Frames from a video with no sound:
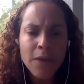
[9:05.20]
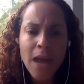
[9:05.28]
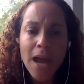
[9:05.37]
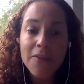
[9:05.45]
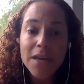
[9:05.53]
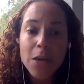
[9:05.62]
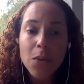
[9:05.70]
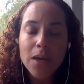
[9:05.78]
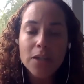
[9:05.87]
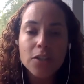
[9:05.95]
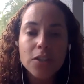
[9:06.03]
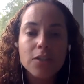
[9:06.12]
you have any
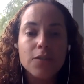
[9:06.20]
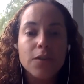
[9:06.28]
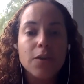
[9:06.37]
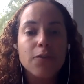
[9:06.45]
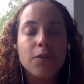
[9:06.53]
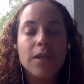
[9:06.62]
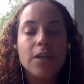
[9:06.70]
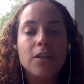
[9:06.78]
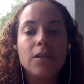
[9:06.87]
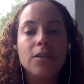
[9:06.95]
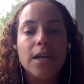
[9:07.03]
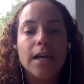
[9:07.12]
questions, feel free to
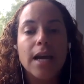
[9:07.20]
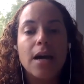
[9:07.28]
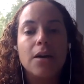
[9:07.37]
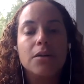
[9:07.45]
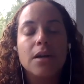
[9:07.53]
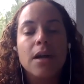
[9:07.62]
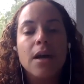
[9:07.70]
check out